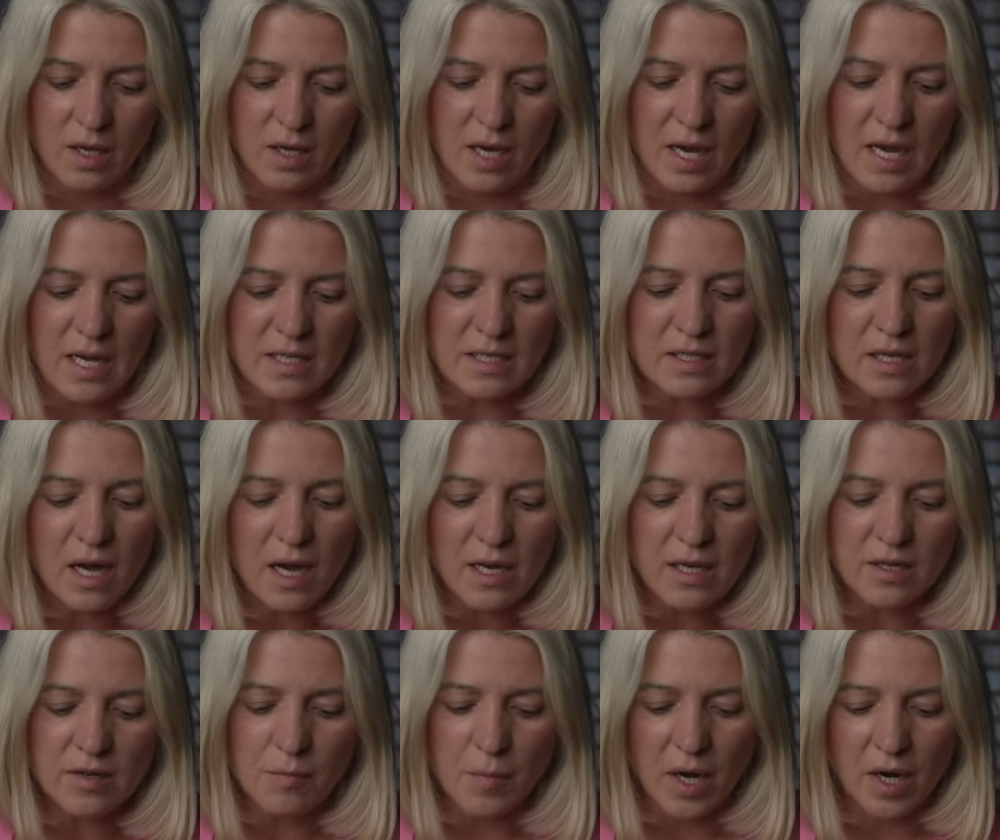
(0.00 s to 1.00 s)
Hey
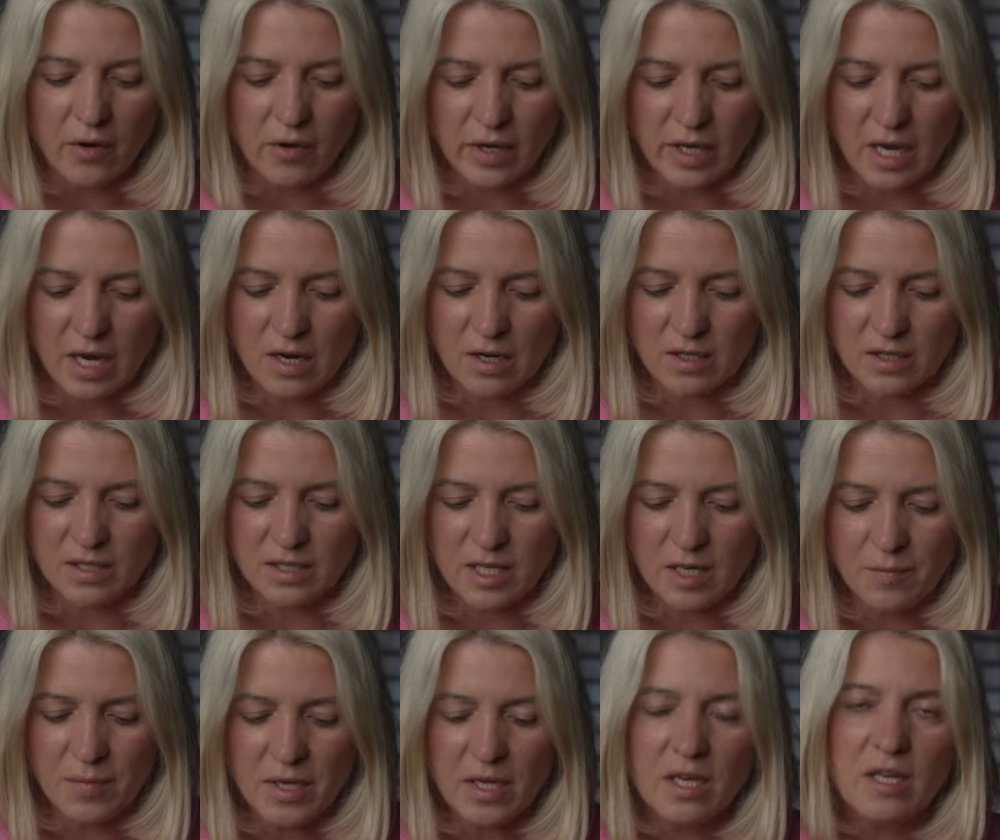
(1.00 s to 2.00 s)
Skyler, Mara here,
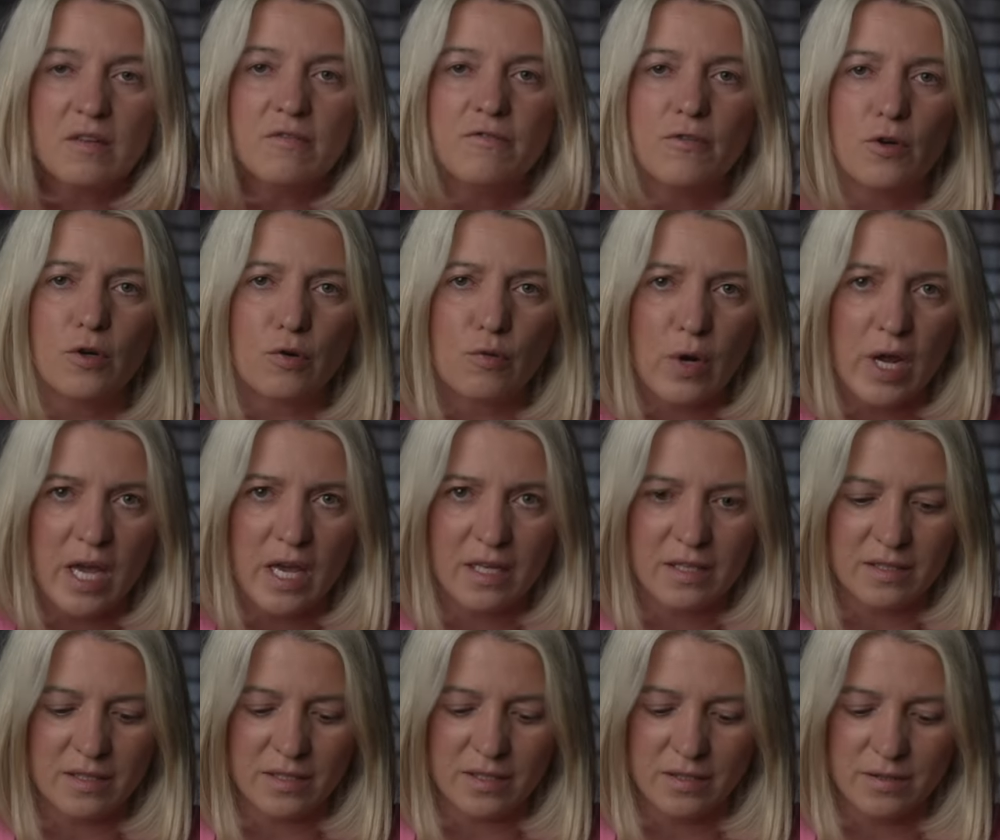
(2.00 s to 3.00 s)
stepping in for
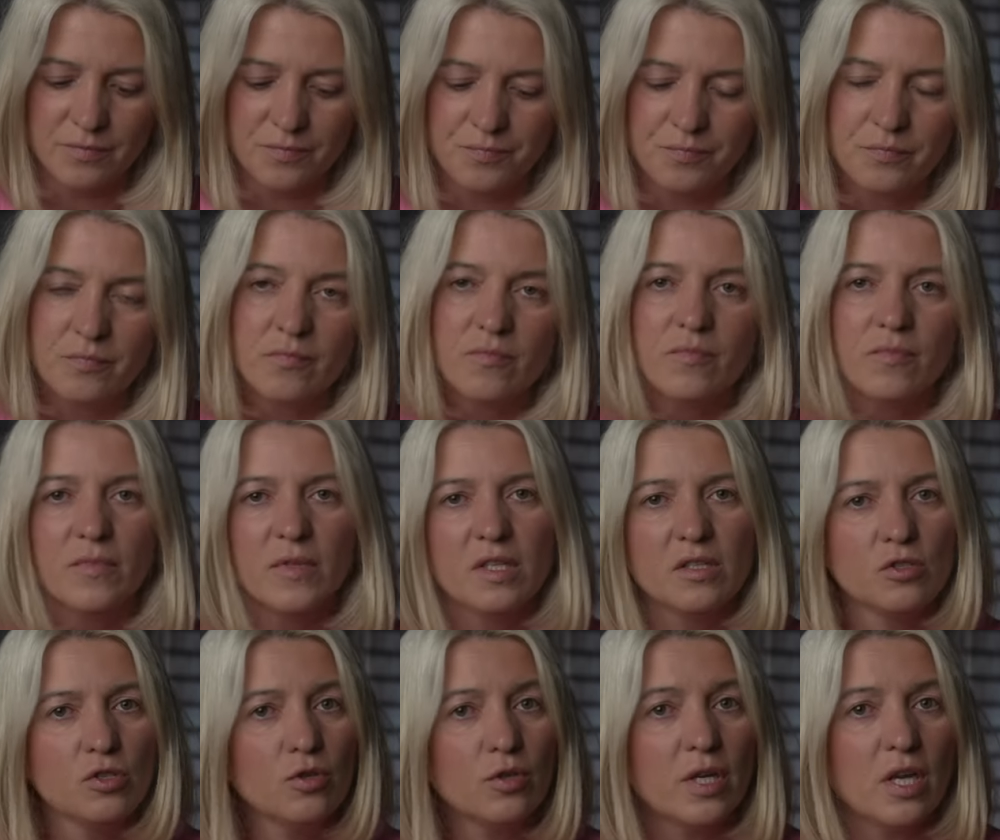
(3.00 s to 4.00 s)
Rance
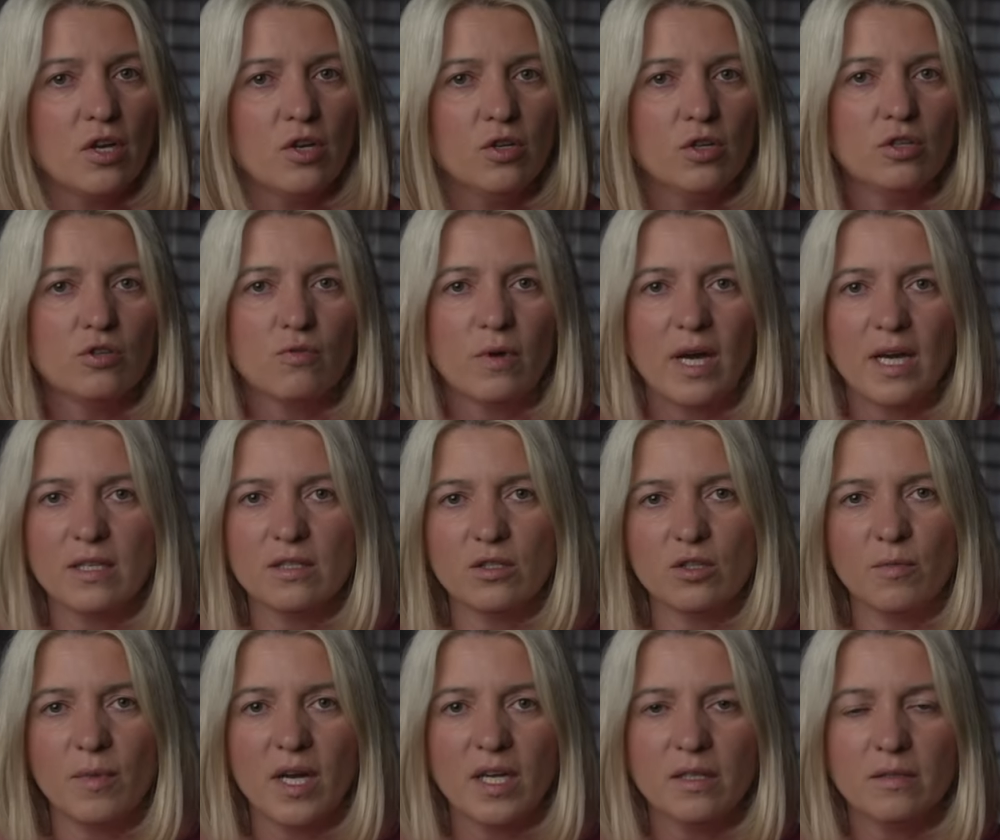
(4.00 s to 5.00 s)
it's looking good, right?
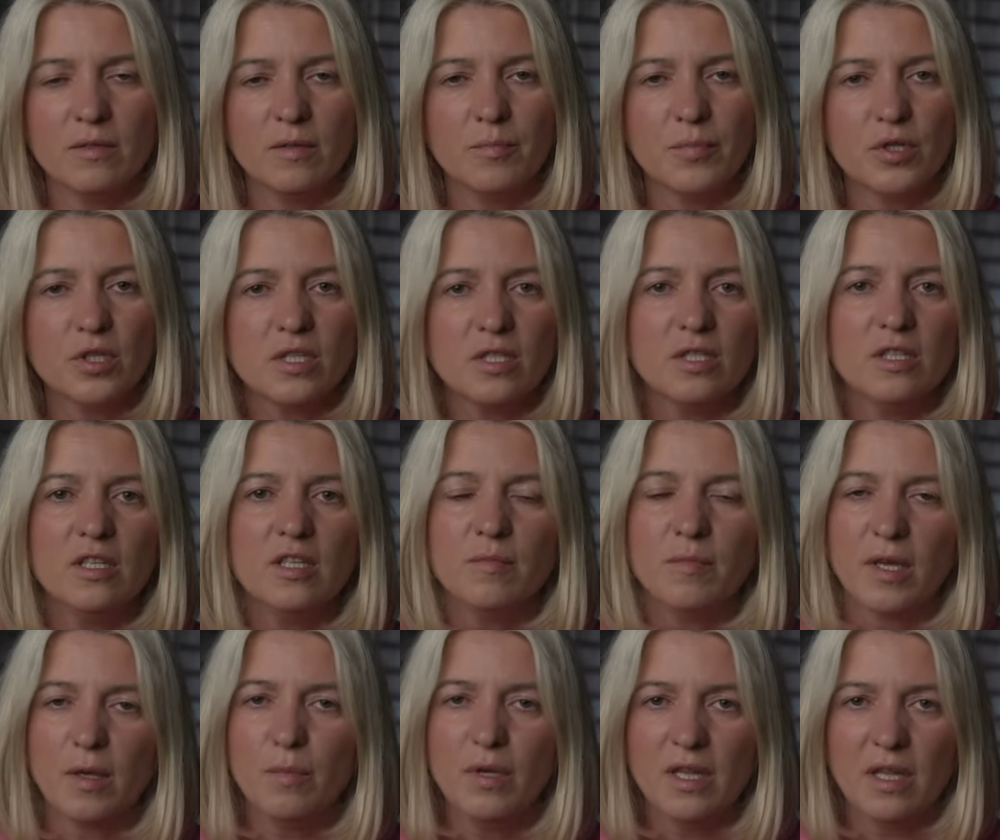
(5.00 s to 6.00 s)
Some other person,
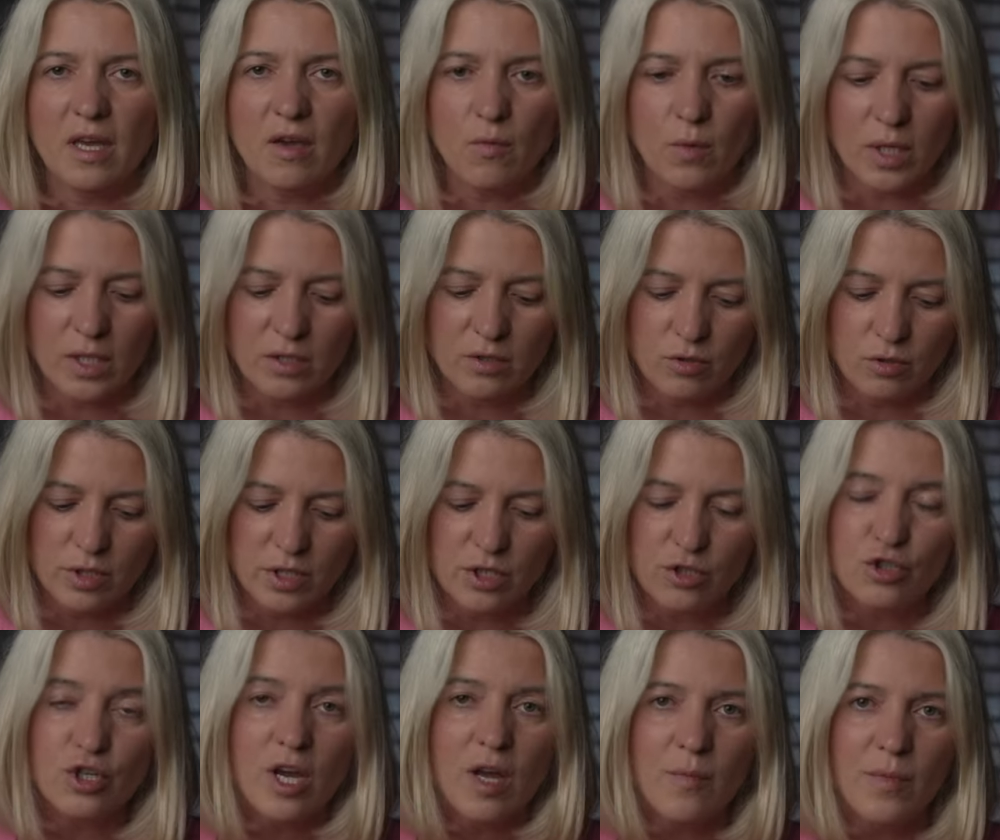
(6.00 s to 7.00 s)
maybe they want to do their
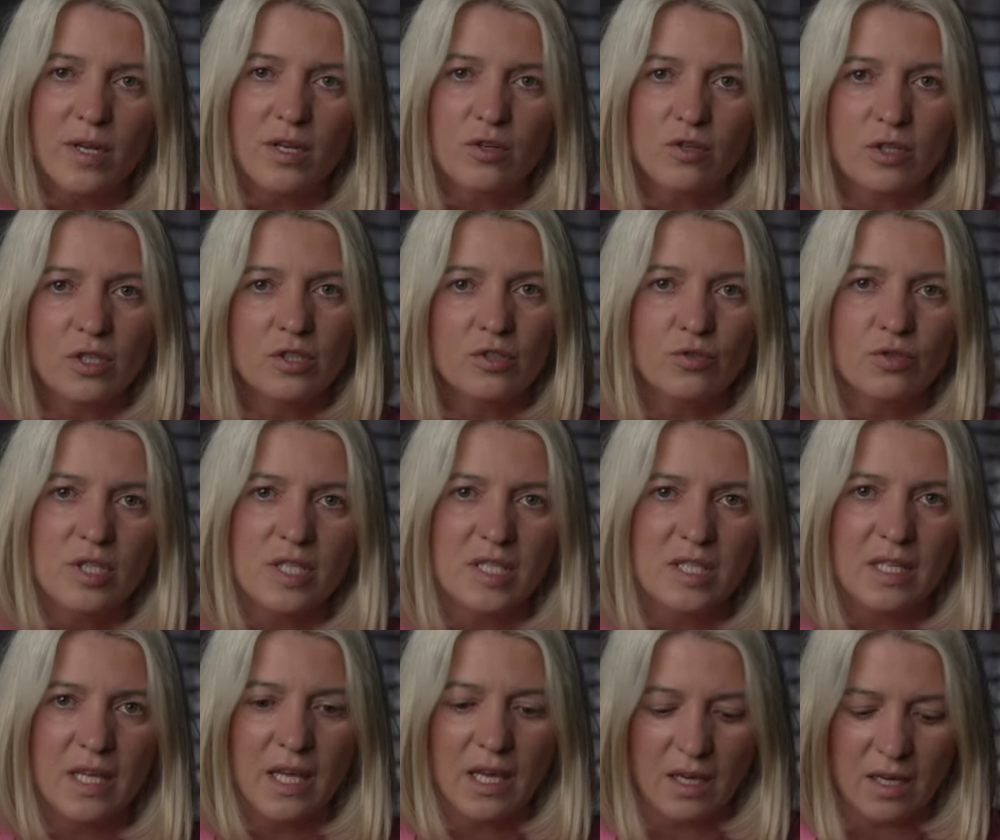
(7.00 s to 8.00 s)
job and look into this
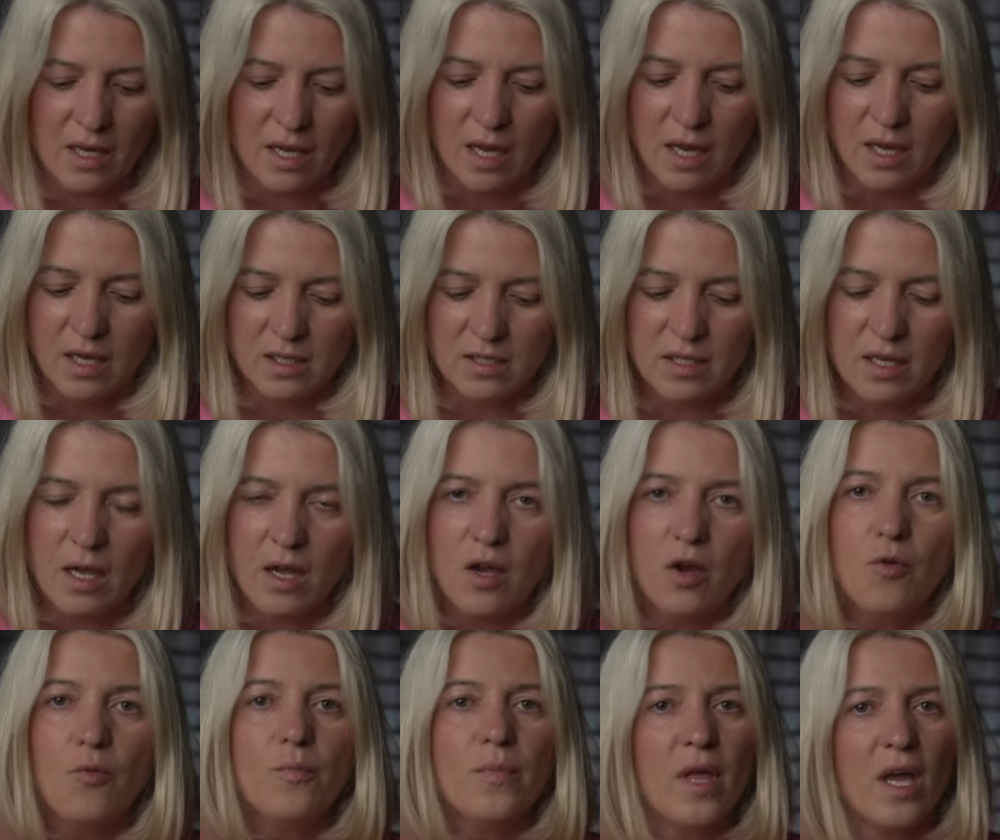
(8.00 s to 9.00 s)
thing.
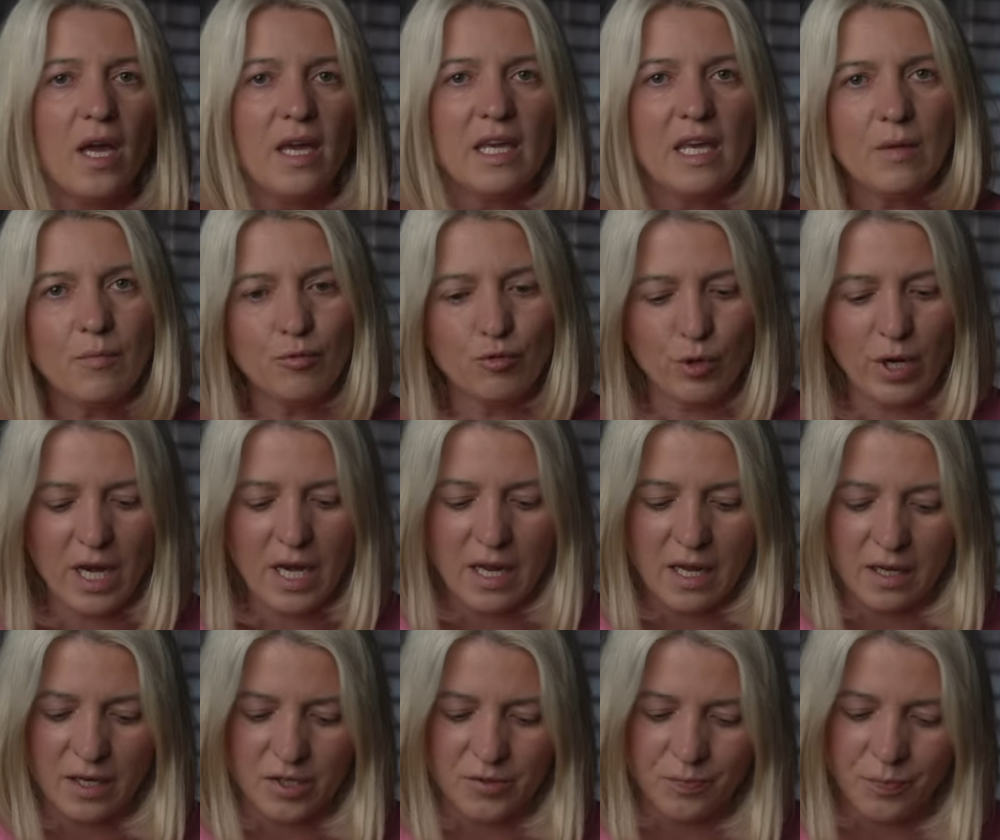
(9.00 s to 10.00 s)
So I keep
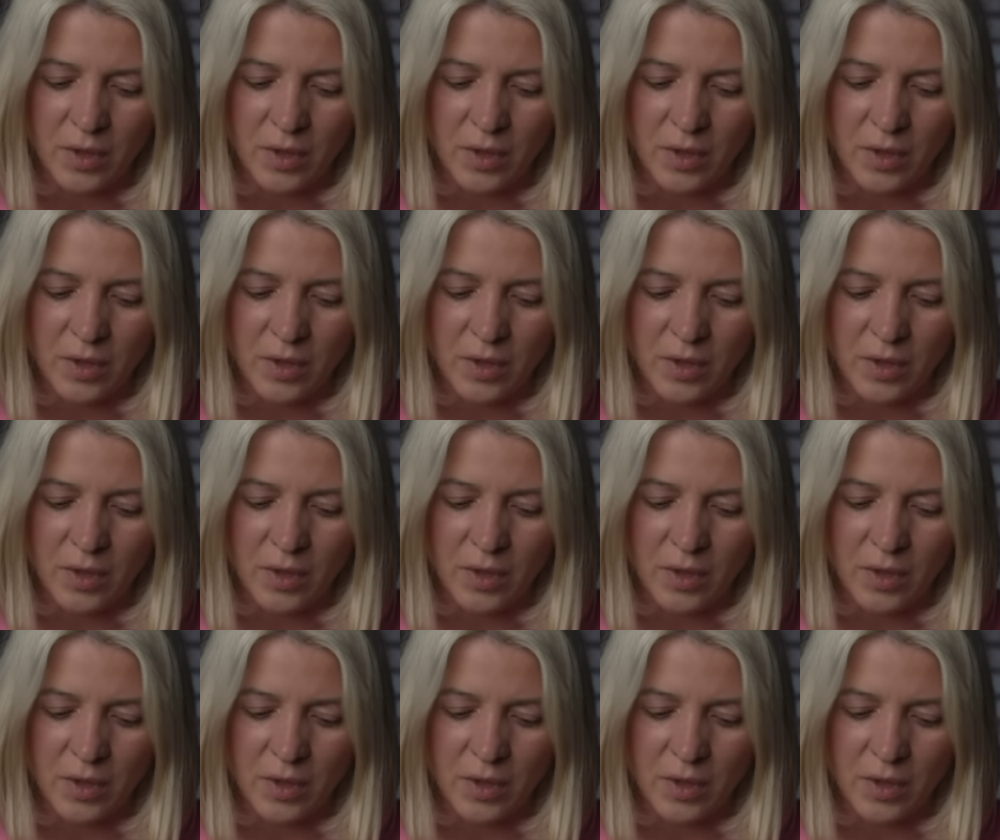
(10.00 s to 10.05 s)
reading.